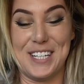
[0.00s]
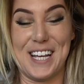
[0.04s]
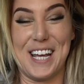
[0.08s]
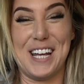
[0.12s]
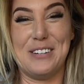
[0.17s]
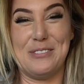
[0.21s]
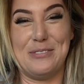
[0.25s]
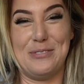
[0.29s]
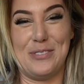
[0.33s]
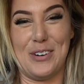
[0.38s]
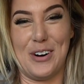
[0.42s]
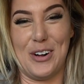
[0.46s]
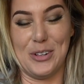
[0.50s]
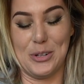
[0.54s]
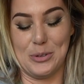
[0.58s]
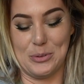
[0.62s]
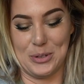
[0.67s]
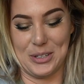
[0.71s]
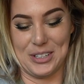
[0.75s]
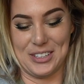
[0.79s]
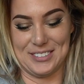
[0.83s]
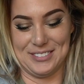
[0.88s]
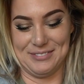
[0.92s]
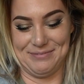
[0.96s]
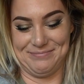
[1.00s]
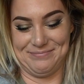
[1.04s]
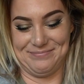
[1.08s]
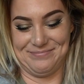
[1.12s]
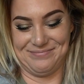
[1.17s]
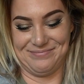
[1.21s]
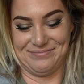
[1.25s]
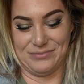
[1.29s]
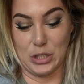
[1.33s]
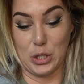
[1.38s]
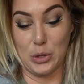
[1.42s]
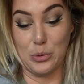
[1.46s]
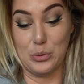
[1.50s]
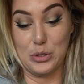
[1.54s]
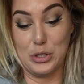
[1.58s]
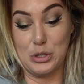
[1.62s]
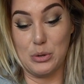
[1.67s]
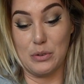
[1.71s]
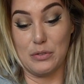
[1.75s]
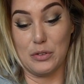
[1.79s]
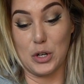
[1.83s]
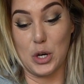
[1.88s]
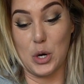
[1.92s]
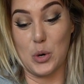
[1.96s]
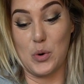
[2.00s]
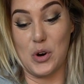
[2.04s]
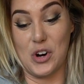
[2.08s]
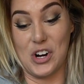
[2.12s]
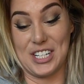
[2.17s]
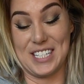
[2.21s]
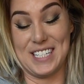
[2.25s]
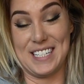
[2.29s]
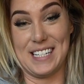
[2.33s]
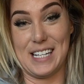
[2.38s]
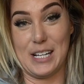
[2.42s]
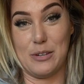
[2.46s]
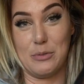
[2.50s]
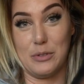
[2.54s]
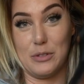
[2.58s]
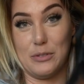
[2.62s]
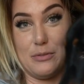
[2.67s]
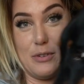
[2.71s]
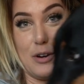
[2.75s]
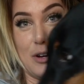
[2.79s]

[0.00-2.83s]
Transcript: date a follower? Or would you ever go on a date with a